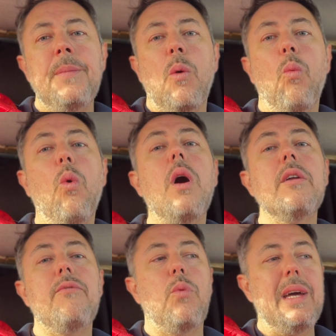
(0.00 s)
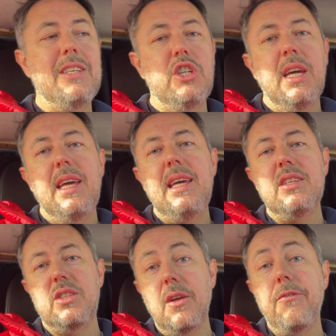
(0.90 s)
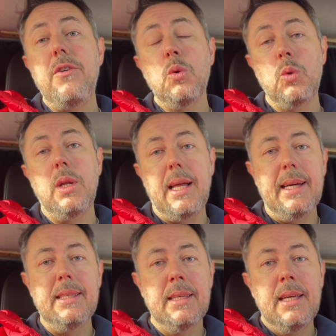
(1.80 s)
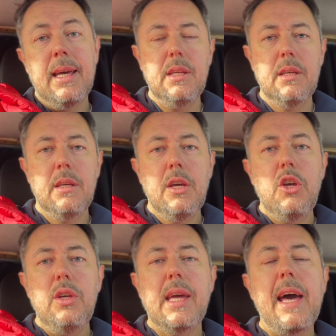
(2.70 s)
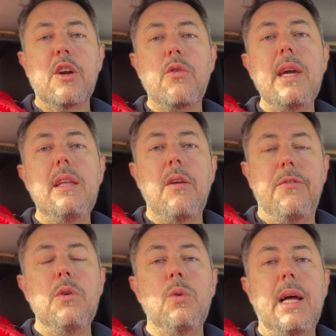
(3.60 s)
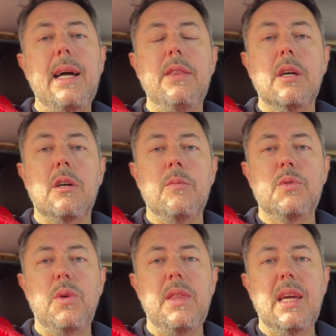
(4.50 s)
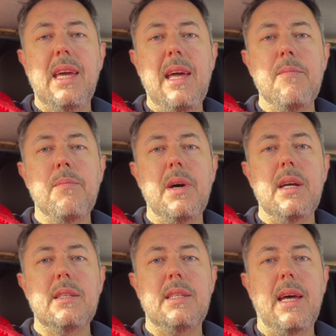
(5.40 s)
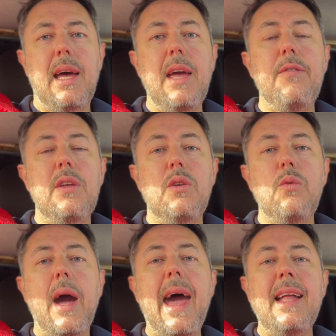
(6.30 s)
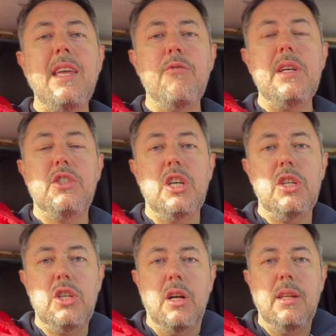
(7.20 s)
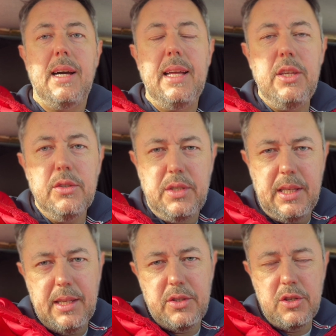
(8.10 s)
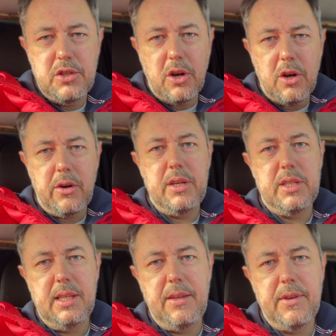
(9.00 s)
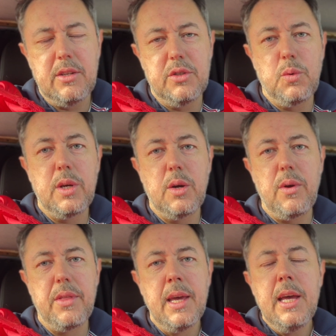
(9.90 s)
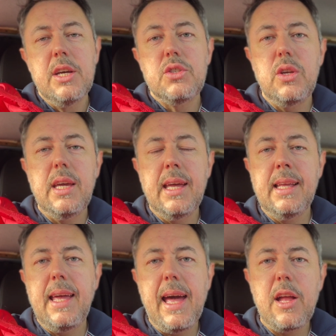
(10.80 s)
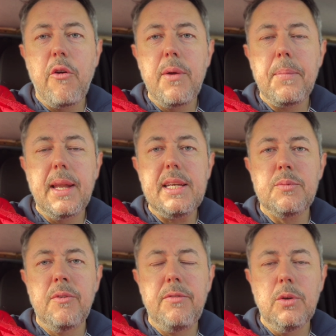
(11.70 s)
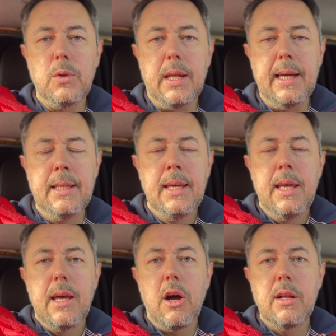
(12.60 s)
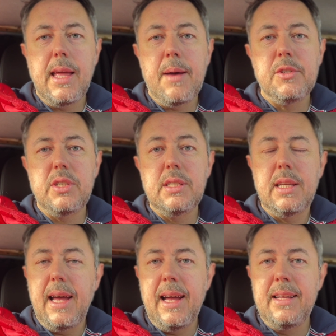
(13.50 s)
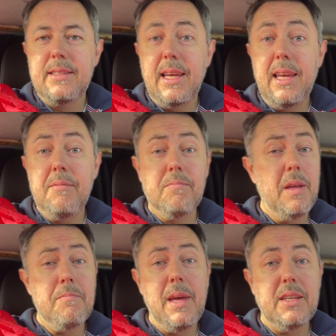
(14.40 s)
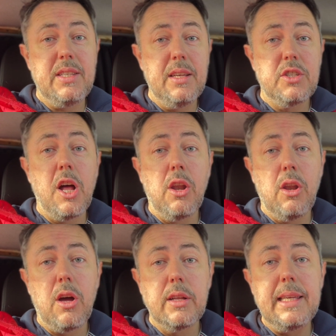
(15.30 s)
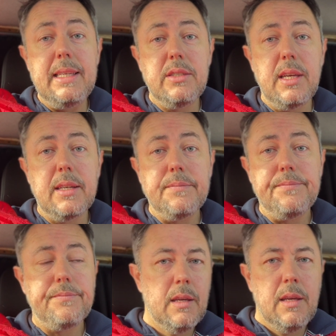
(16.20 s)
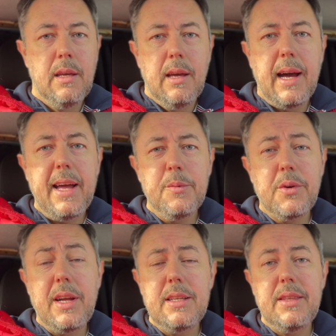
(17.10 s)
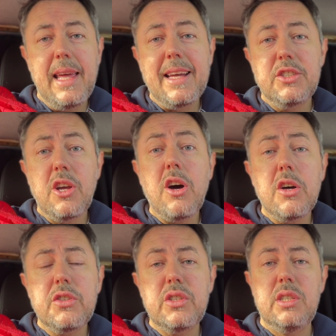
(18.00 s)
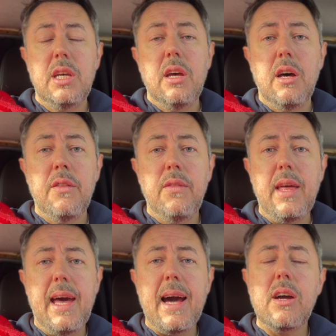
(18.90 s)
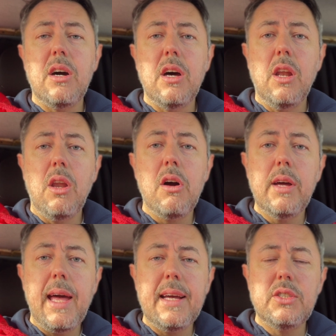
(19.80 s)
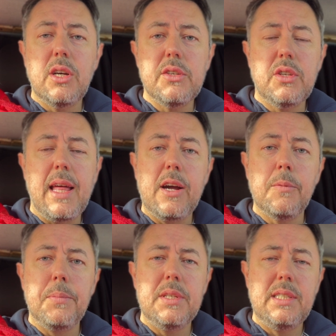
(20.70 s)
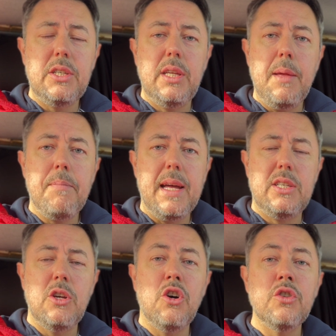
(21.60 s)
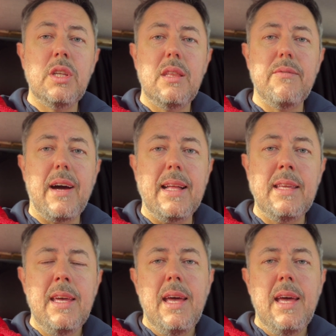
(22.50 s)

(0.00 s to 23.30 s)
One of which is the fuel line. You get a green fuel line that comes with the kit, but if you do any research online, you'll see that it's notoriously difficult to work with. So you can get a replacement fuel line on Amazon, and it makes things a lot easier. I upgraded the exhaust on there. I got a longer exhaust so that I could position it better under the van.